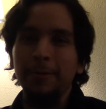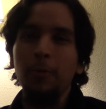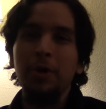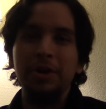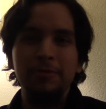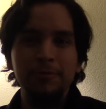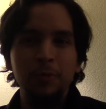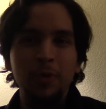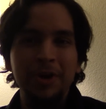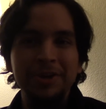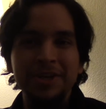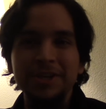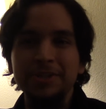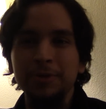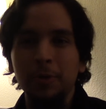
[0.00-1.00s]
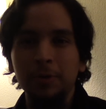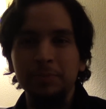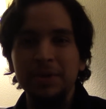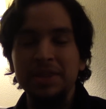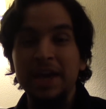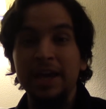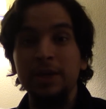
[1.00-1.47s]
One he told
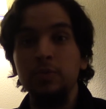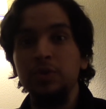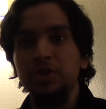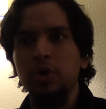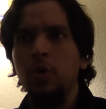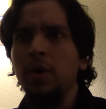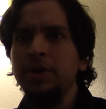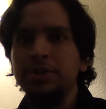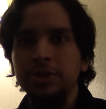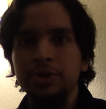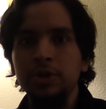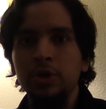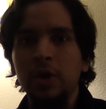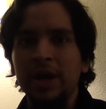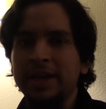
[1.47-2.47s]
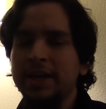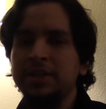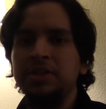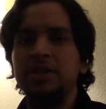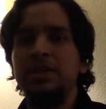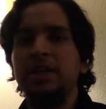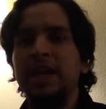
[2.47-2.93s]
me that he was going to do, I
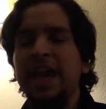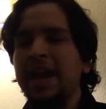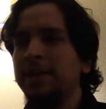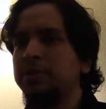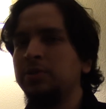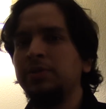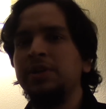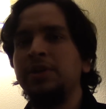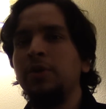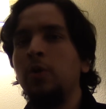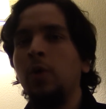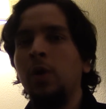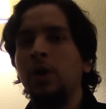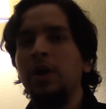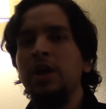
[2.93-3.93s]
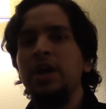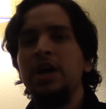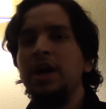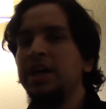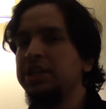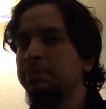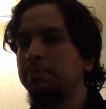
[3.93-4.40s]
guess he canceled it or is